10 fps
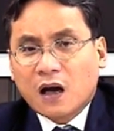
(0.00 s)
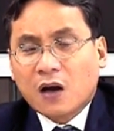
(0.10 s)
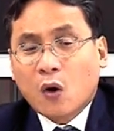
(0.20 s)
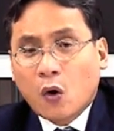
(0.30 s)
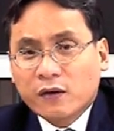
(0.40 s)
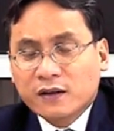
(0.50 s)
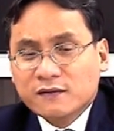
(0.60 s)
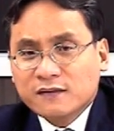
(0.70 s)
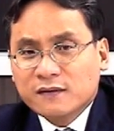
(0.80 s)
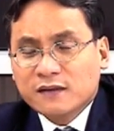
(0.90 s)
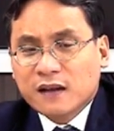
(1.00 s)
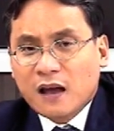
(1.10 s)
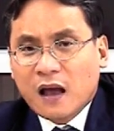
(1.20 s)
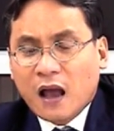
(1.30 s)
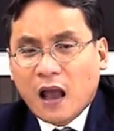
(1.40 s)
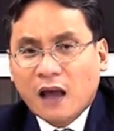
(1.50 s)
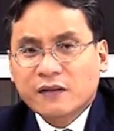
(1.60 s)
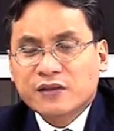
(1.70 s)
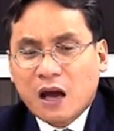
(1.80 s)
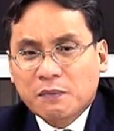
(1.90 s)
a Korean and
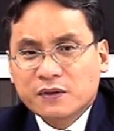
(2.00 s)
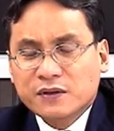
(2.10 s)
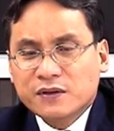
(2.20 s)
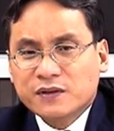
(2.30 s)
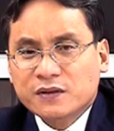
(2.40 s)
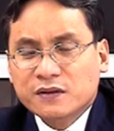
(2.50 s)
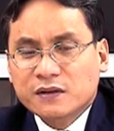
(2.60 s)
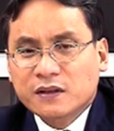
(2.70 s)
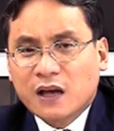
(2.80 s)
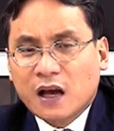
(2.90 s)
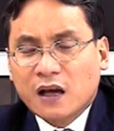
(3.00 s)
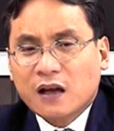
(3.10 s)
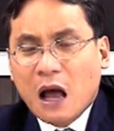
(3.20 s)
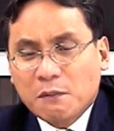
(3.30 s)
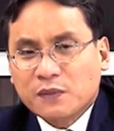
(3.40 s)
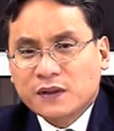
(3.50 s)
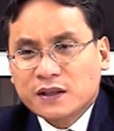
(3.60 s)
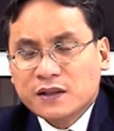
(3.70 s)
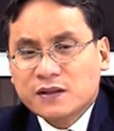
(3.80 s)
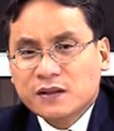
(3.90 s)
the Japanese
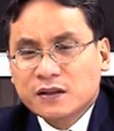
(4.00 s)
companies